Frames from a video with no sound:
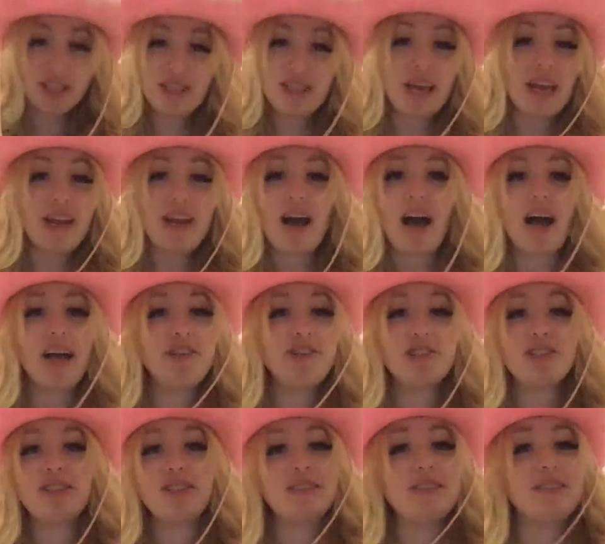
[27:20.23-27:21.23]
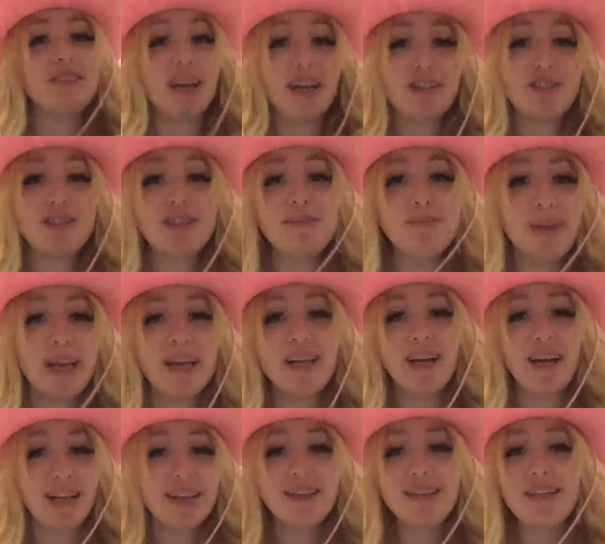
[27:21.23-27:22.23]
made
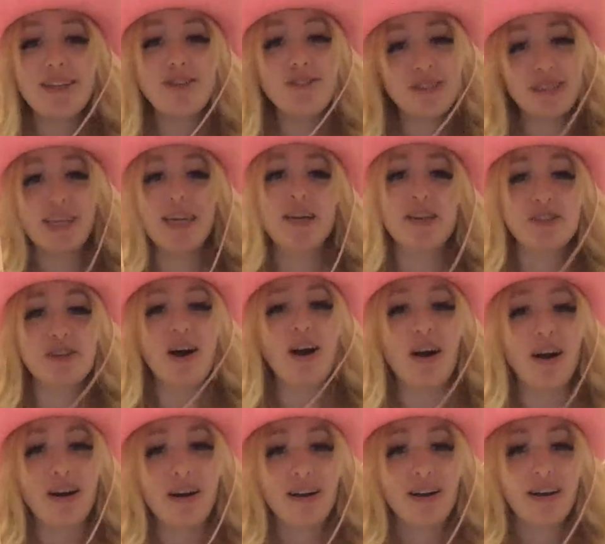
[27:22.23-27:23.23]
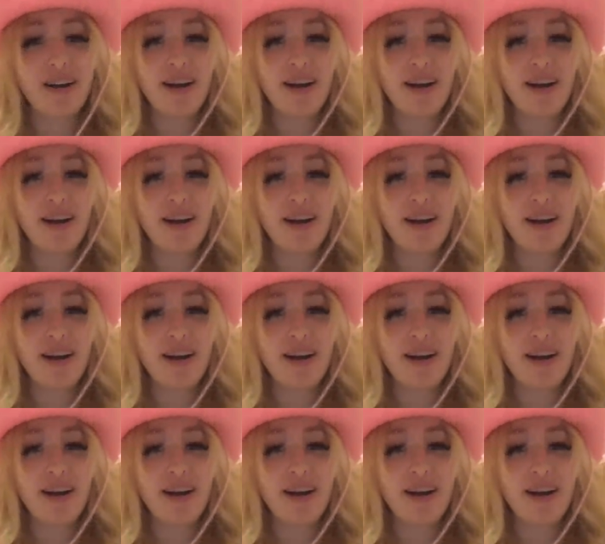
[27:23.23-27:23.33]
a little TikTok.